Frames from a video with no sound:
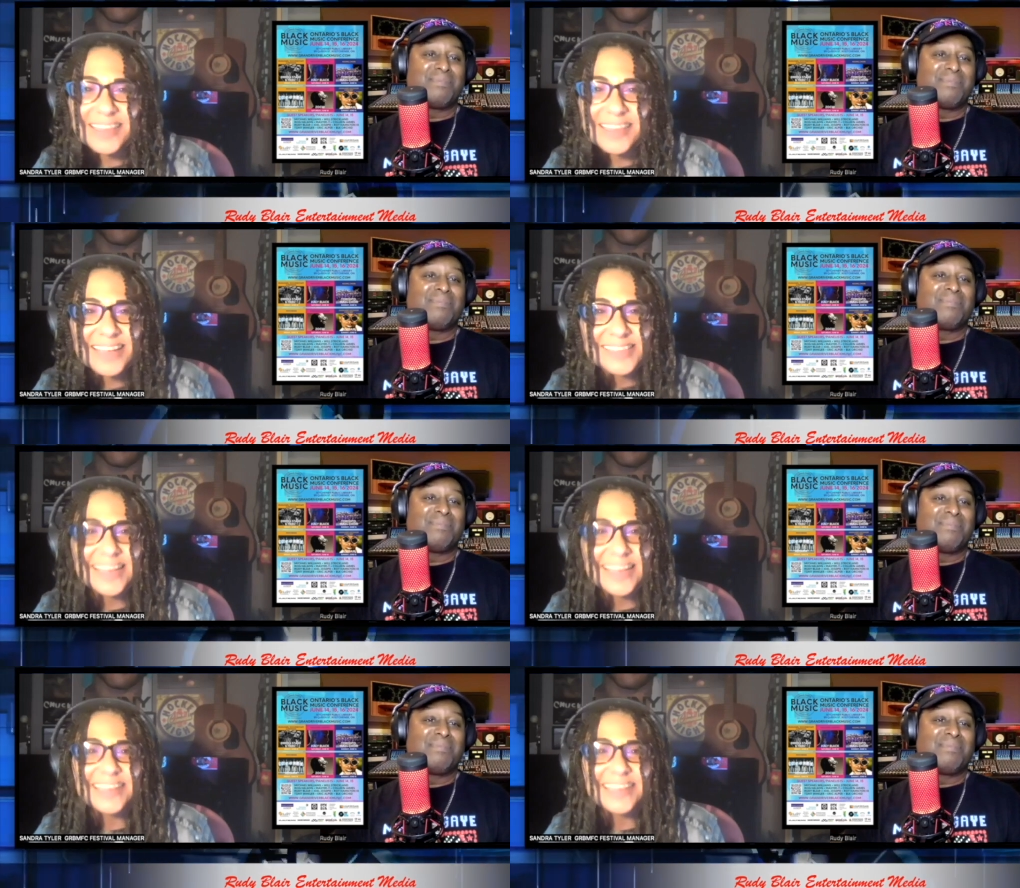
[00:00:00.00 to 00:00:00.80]
Speaker 1: That's
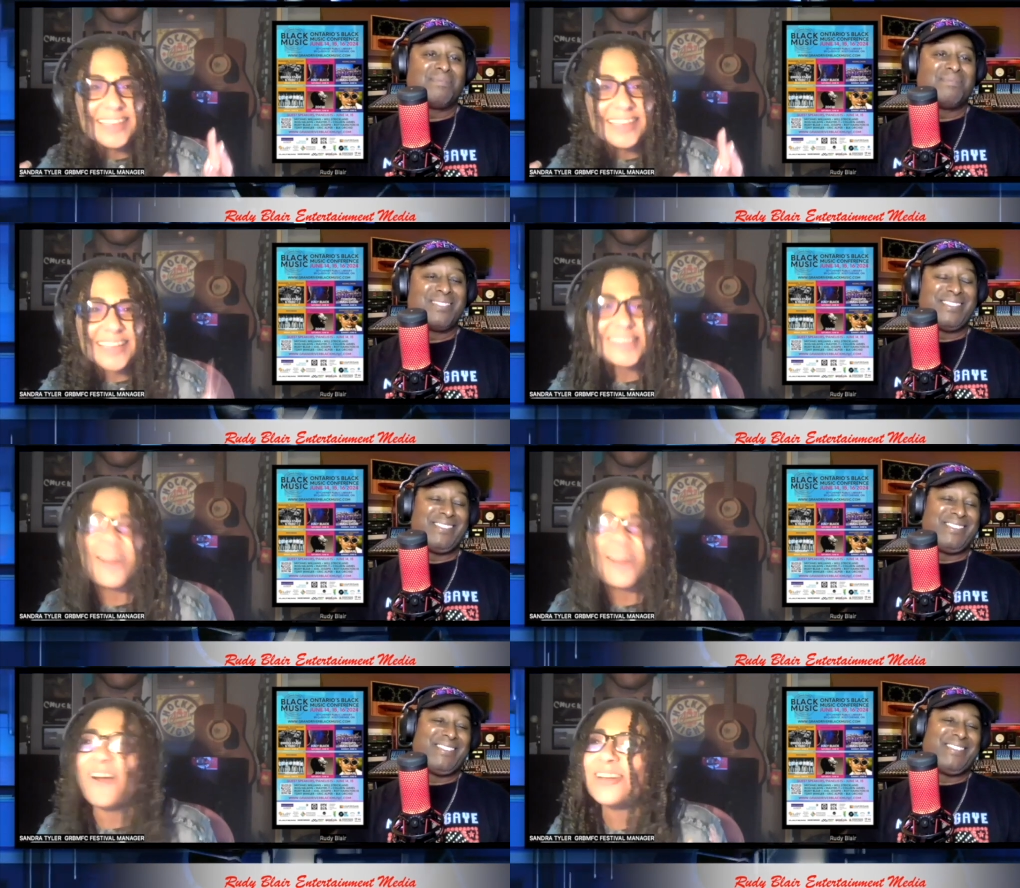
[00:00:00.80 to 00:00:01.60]
like that's the
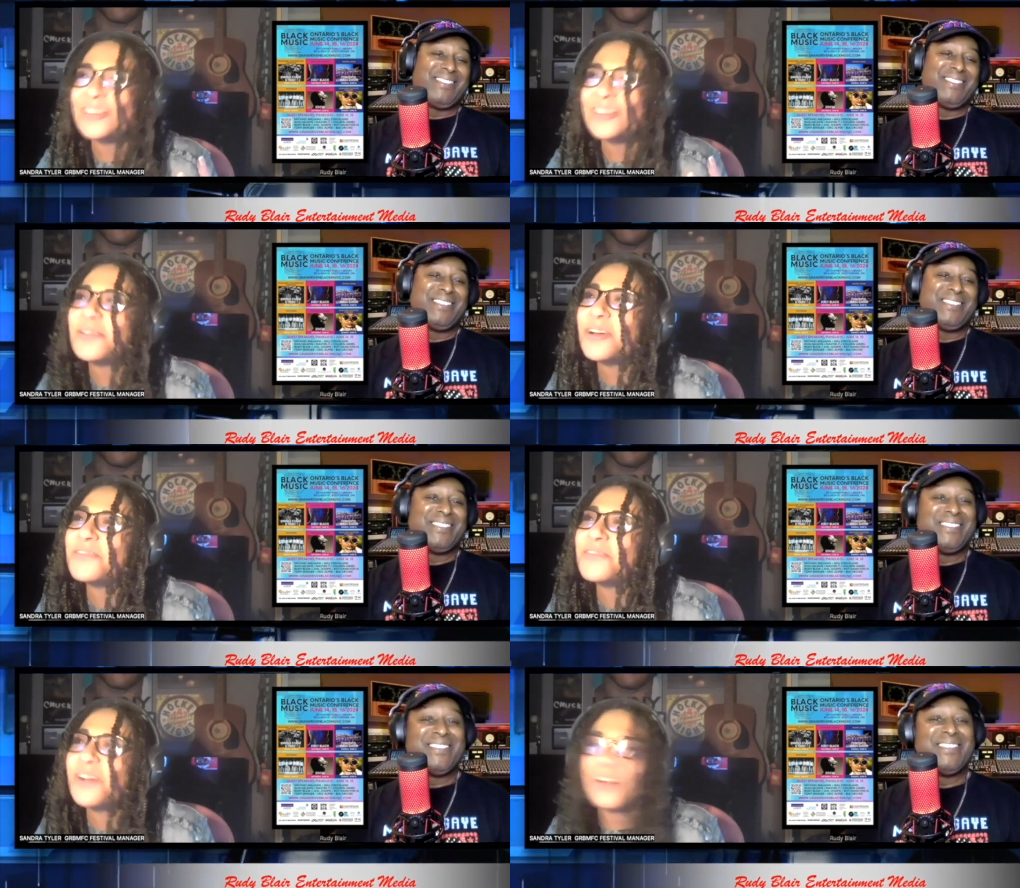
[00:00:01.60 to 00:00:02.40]
hardcore of
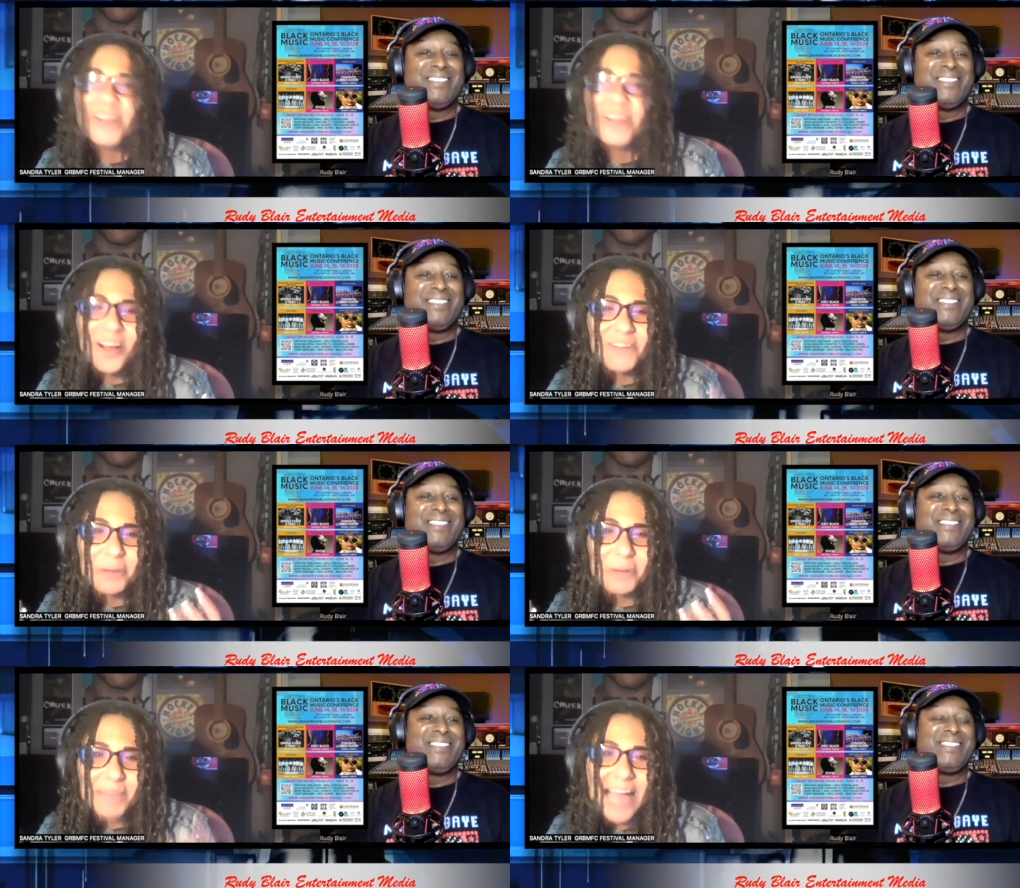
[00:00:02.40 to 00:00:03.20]
our of our black